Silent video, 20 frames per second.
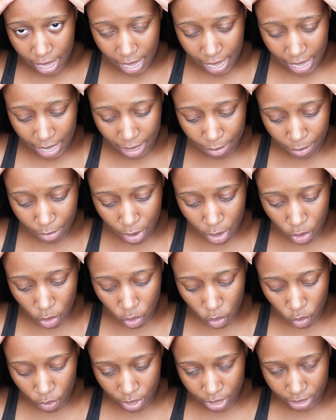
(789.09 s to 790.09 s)
I'm
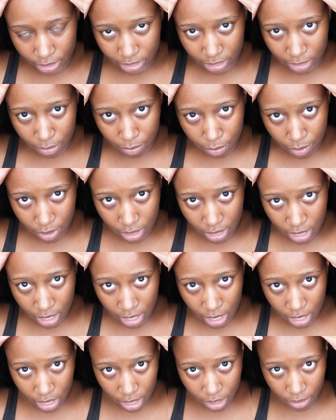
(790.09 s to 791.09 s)
going to
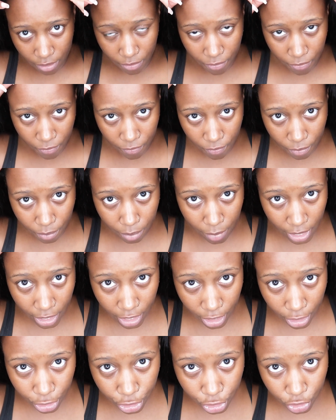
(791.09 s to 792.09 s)
be
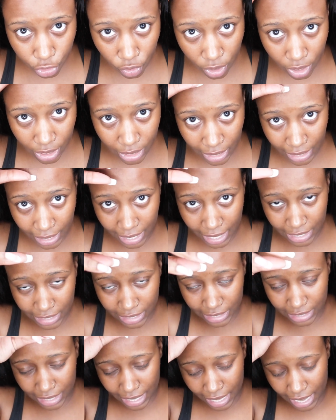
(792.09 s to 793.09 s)
making sure the
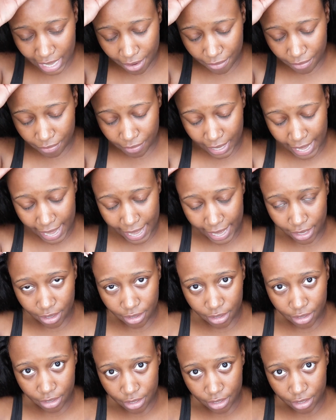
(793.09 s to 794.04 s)
lace is laying flat.